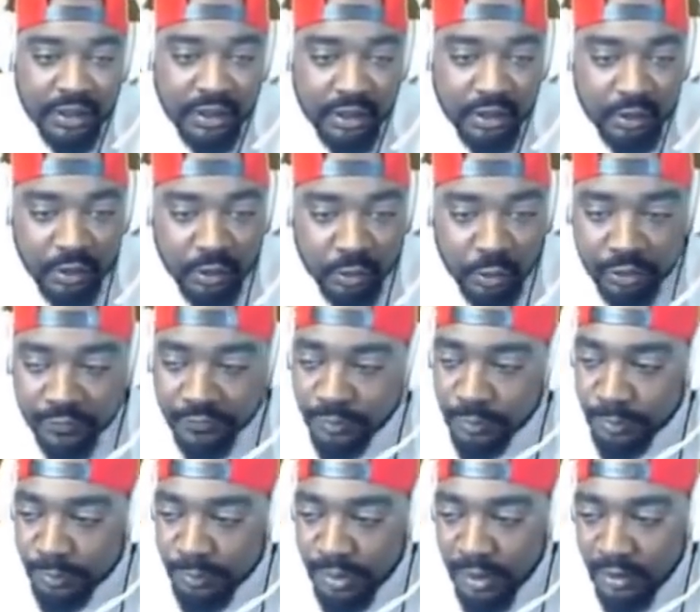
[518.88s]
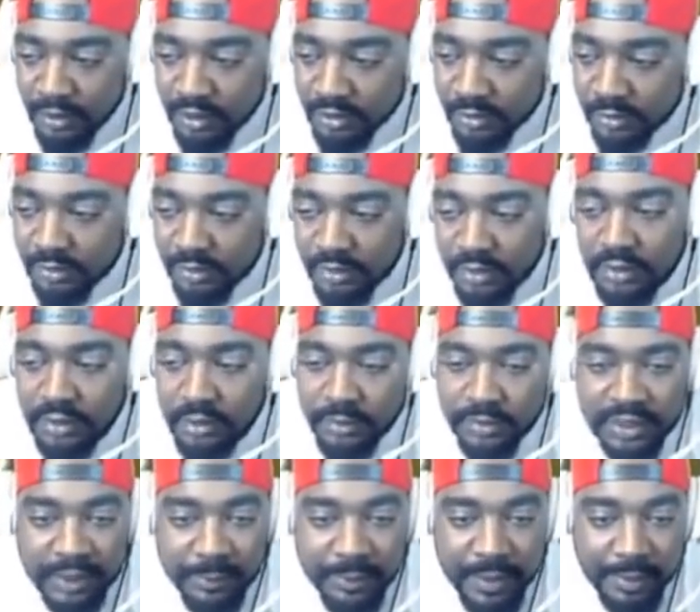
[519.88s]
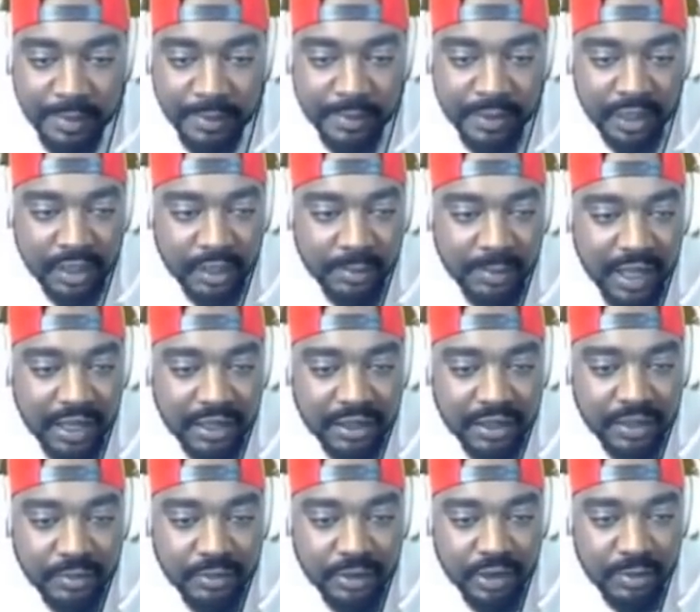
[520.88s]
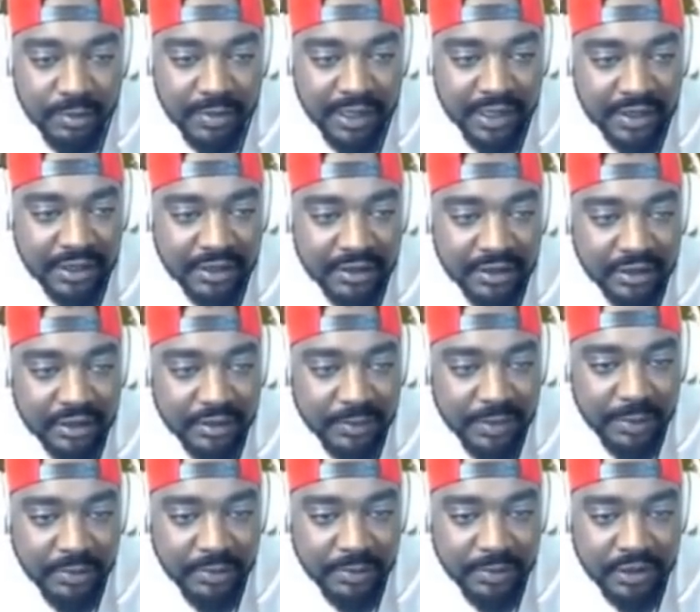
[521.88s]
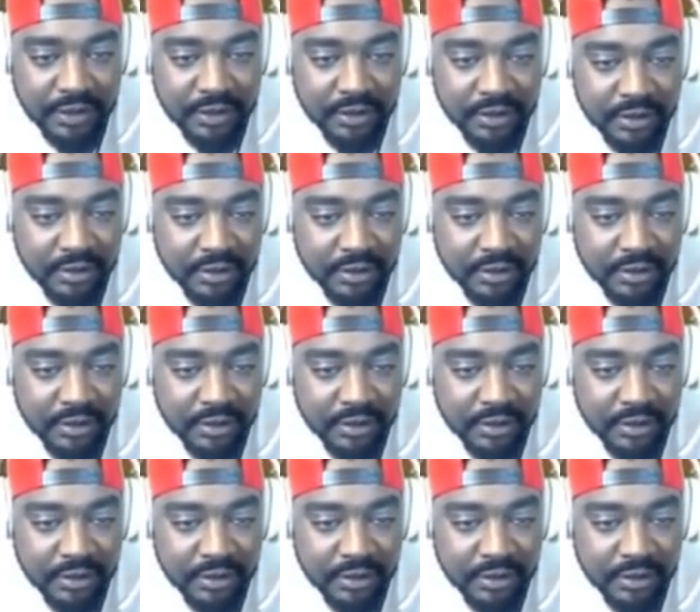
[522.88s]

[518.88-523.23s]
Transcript: Uh, who the pe Get Pepper Bell up out of here, bro. Ban that nigga, Pepper Bell.